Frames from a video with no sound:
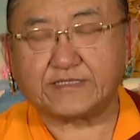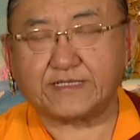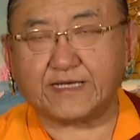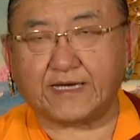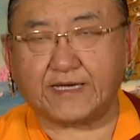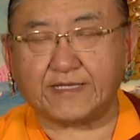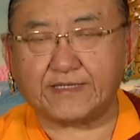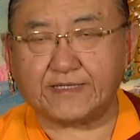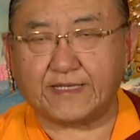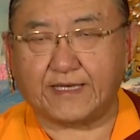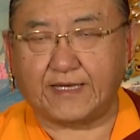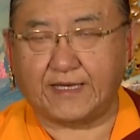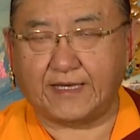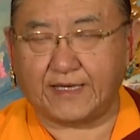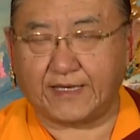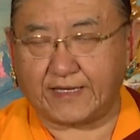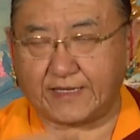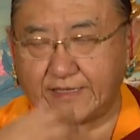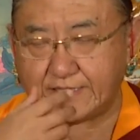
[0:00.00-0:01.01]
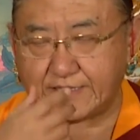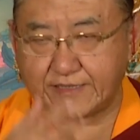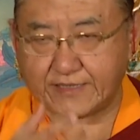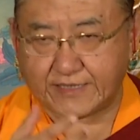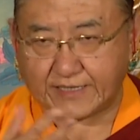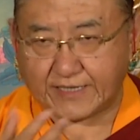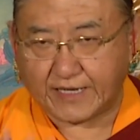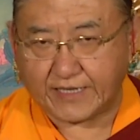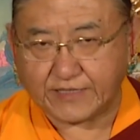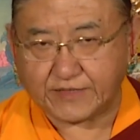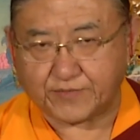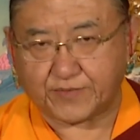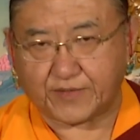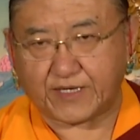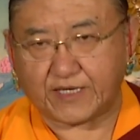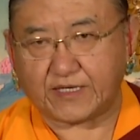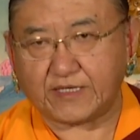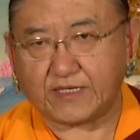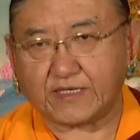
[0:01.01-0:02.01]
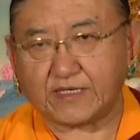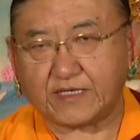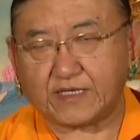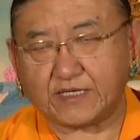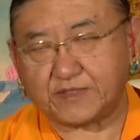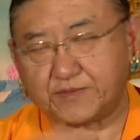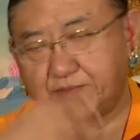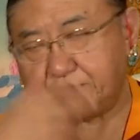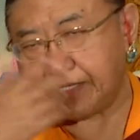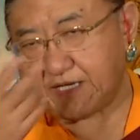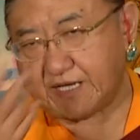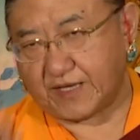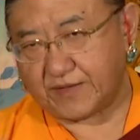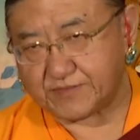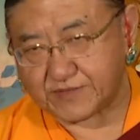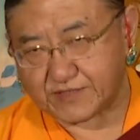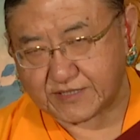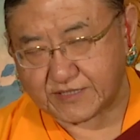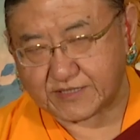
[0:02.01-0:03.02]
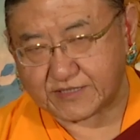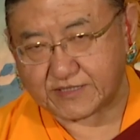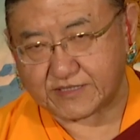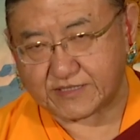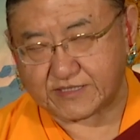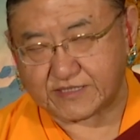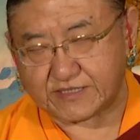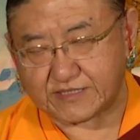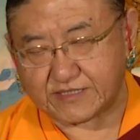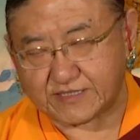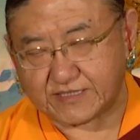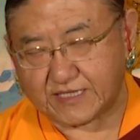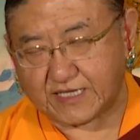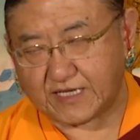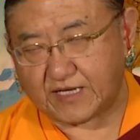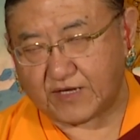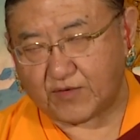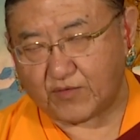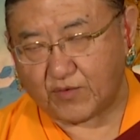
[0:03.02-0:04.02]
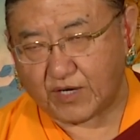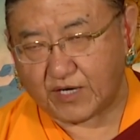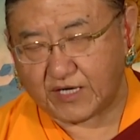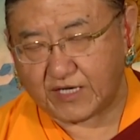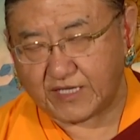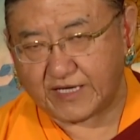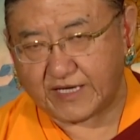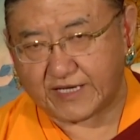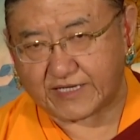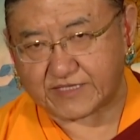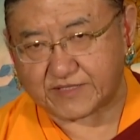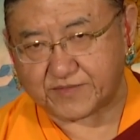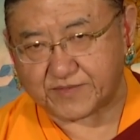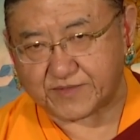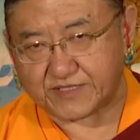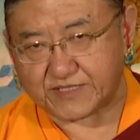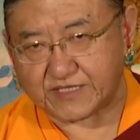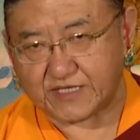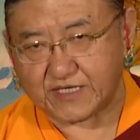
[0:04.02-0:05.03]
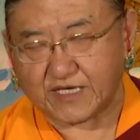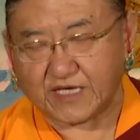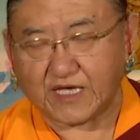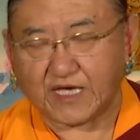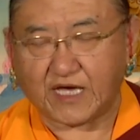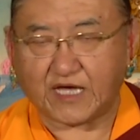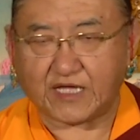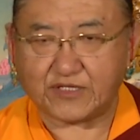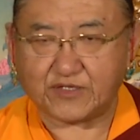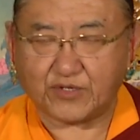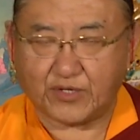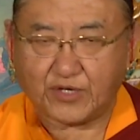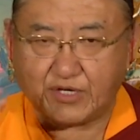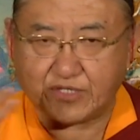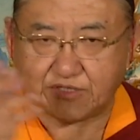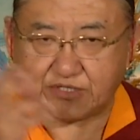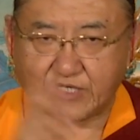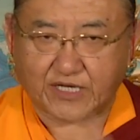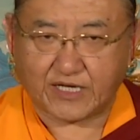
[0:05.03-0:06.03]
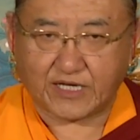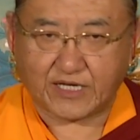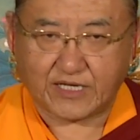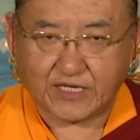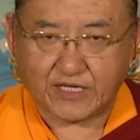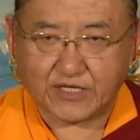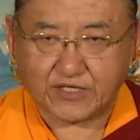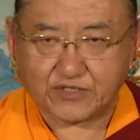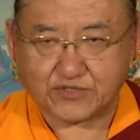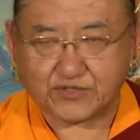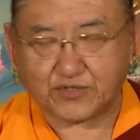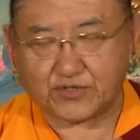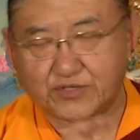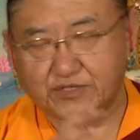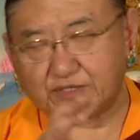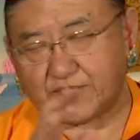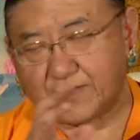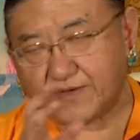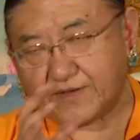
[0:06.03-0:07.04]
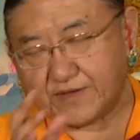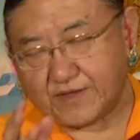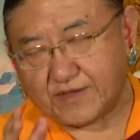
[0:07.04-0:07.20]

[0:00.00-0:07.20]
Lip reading: done in the right way, it becomes still a worldly activity and not so the